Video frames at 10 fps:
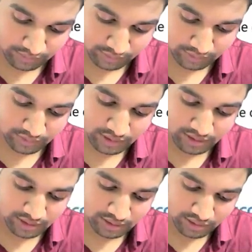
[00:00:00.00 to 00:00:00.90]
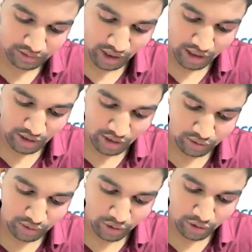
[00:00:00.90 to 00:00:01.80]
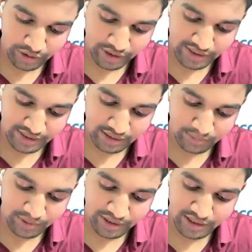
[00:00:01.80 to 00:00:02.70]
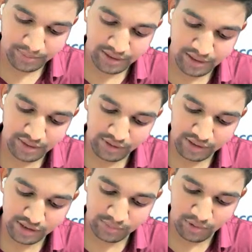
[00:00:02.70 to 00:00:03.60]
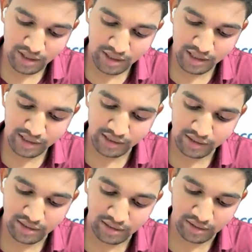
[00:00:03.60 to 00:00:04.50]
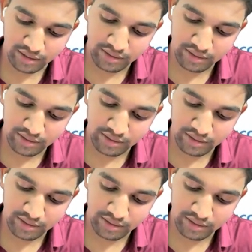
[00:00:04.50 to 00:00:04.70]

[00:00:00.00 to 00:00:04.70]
This is Charnock Collieries Company Limited versus Bholanath Dhar.